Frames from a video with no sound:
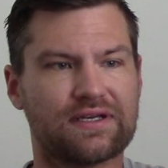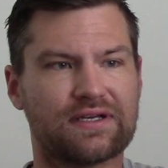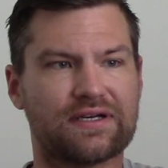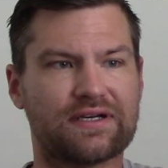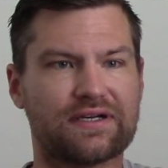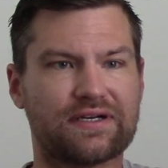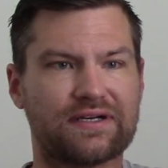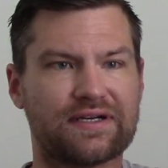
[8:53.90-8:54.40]

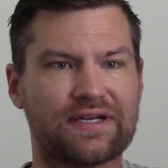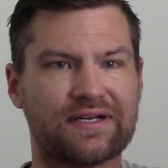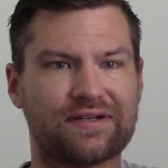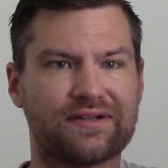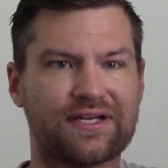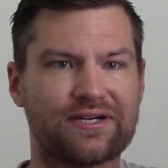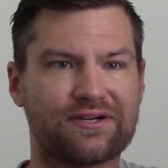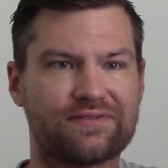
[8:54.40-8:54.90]
uh, in
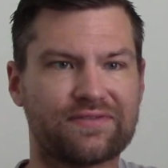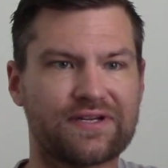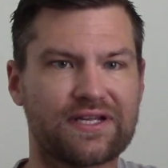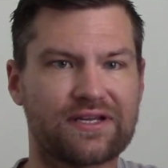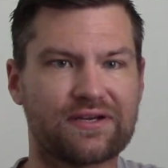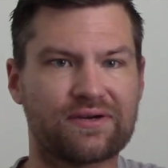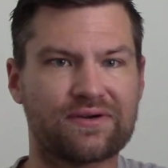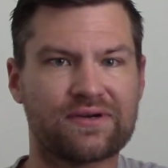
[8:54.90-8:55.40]
a later
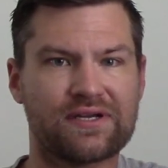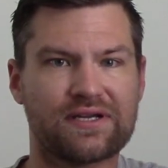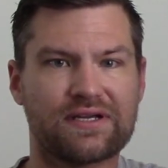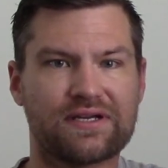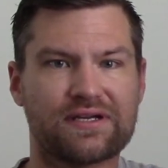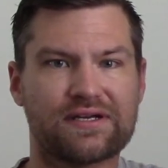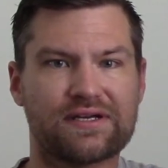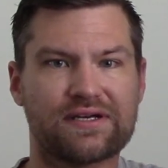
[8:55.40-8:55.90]
video.
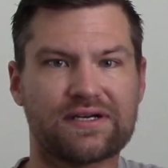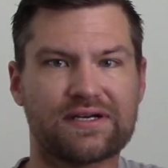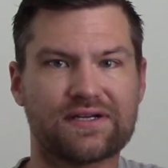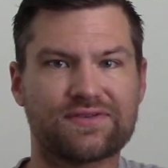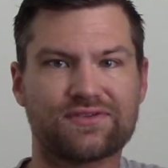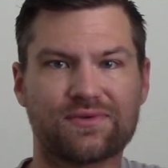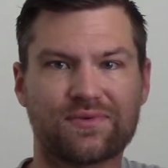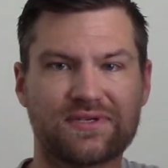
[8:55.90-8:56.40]

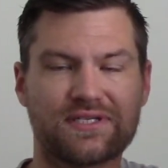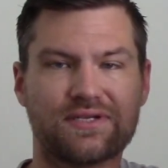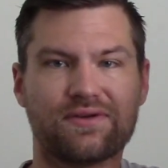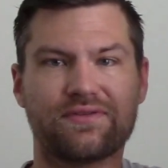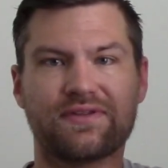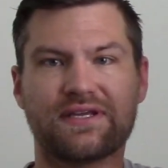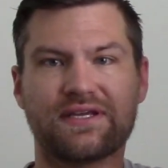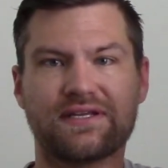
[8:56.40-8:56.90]
Uh, so
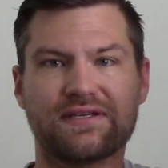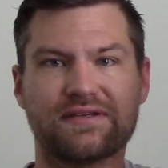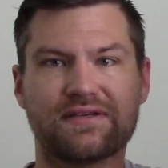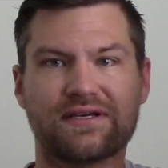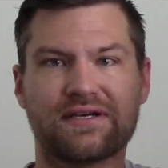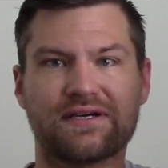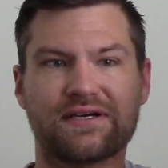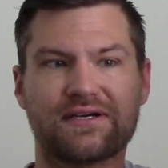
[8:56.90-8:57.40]
until
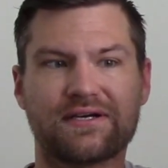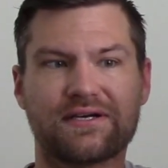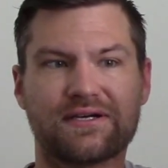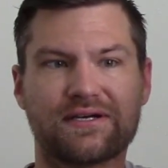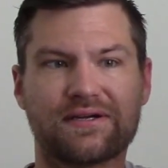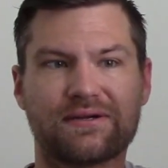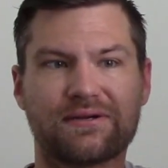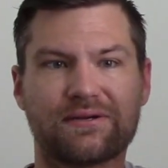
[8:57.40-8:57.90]
then,
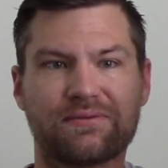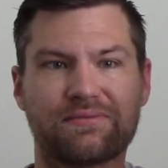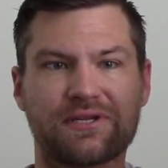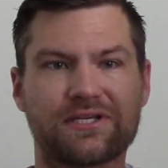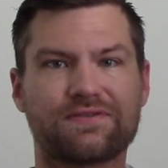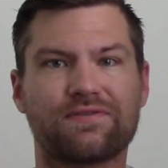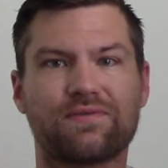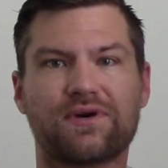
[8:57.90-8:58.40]
uh,
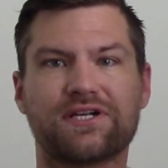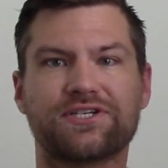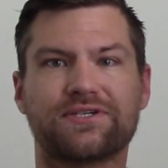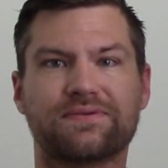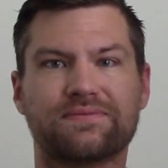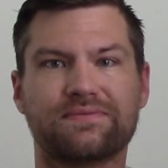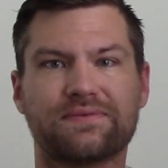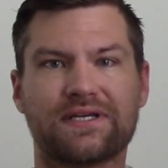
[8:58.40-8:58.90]
thanks for
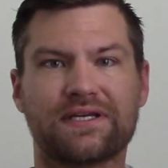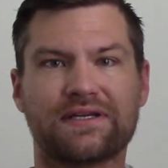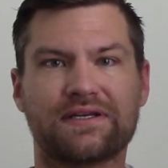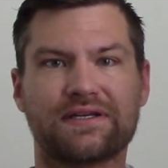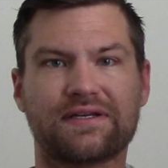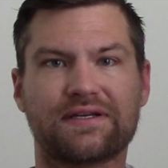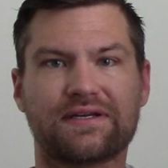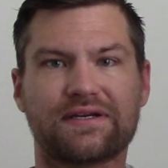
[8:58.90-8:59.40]
watching,
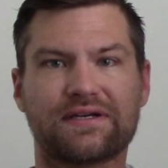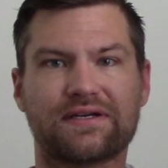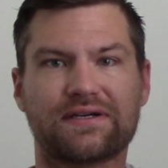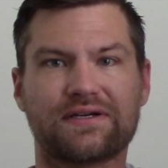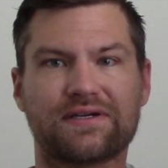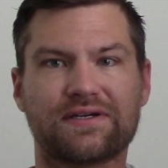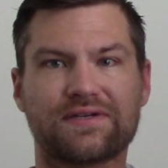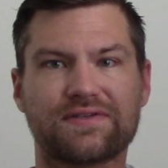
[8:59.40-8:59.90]
and
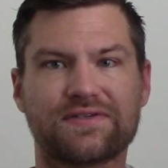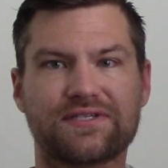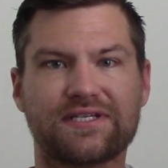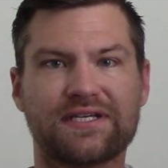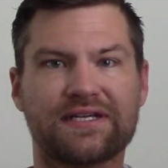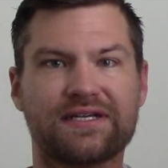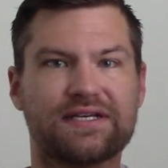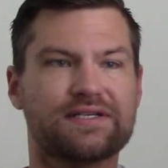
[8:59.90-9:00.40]
uh, I'll
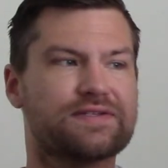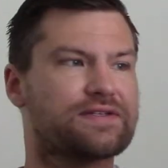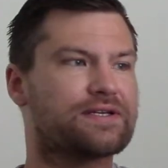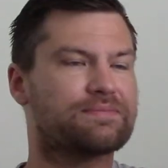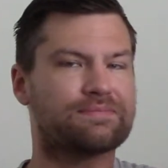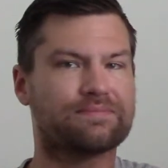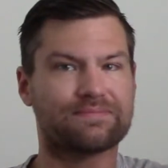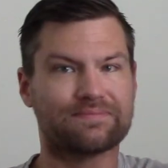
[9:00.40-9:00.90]
see you next time.